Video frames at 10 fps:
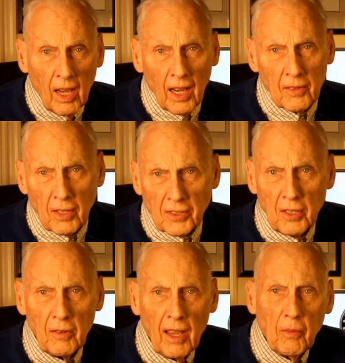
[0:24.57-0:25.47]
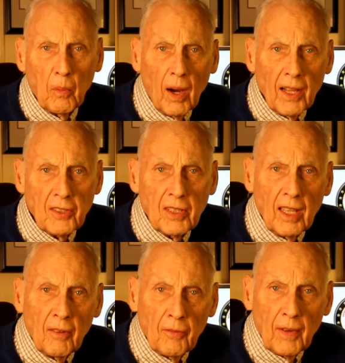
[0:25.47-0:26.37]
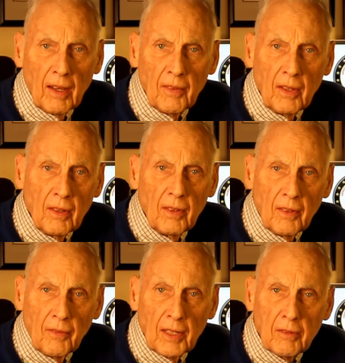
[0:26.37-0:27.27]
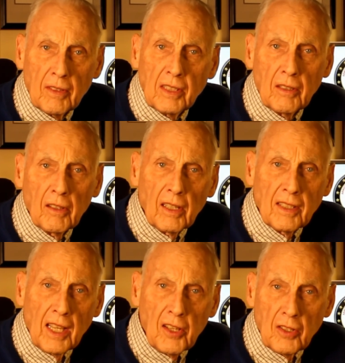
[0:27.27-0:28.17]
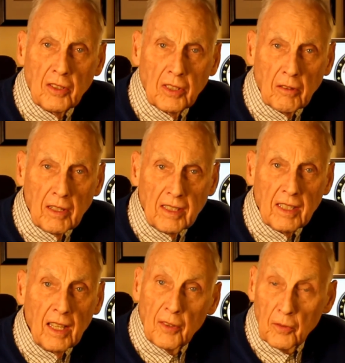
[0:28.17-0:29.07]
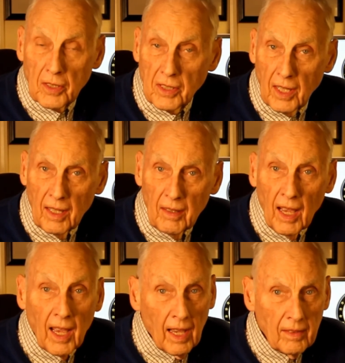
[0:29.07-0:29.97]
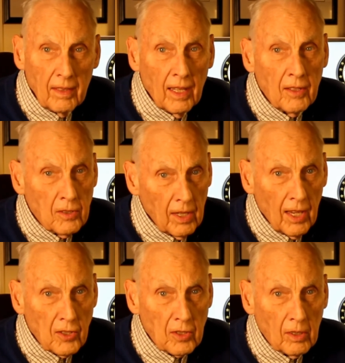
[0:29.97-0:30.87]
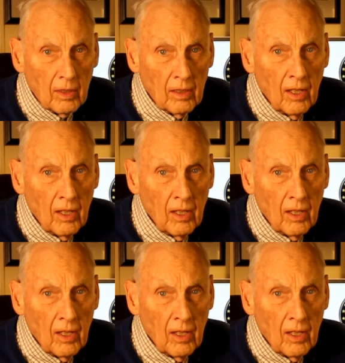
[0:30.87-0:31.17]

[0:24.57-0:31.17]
I trust you have watched and found the Veteran Serialization Series interesting and educational.